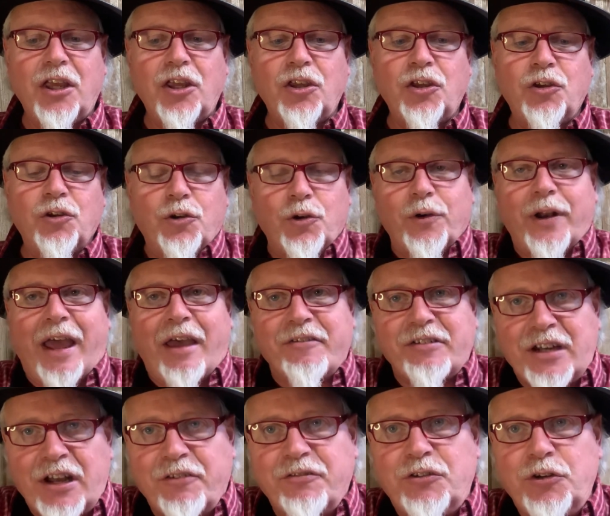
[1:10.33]
you don't have
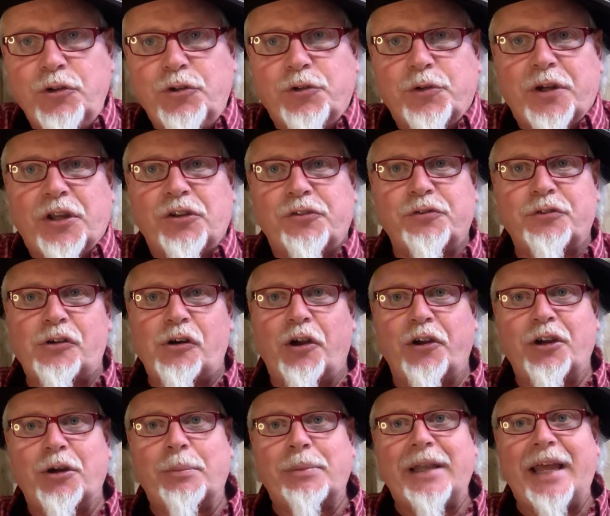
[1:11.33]
enough nutrients for
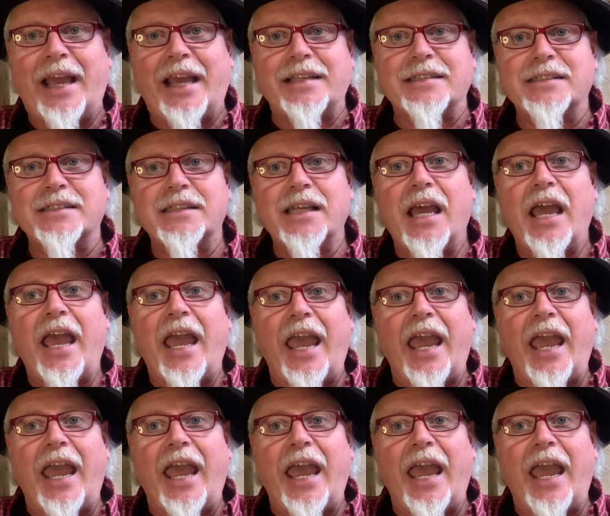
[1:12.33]
all your plants.